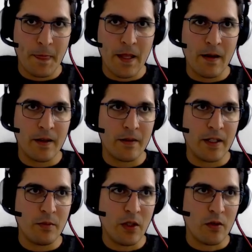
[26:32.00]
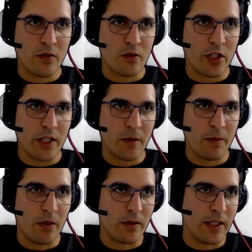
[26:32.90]
Let me also check
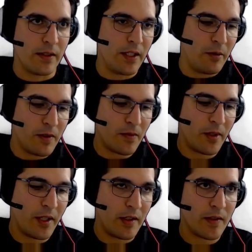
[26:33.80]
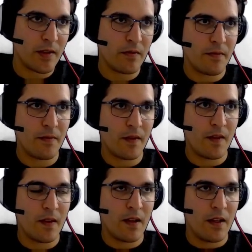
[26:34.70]
about that namespace
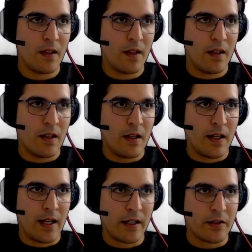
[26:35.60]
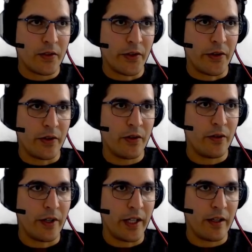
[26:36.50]
actor
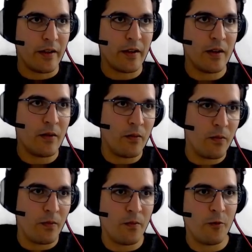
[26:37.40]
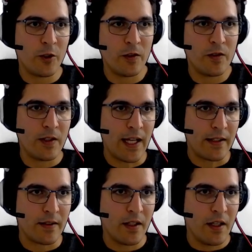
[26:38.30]
Ray. What is that?
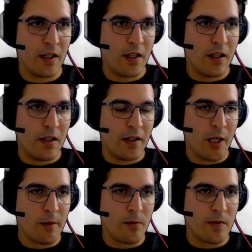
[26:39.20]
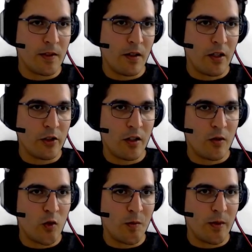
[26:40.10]
Namespace is a logical
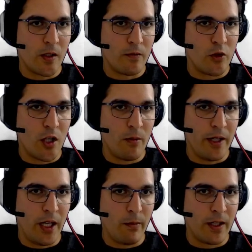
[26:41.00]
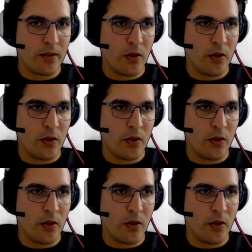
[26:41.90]
grouping of job and name actor.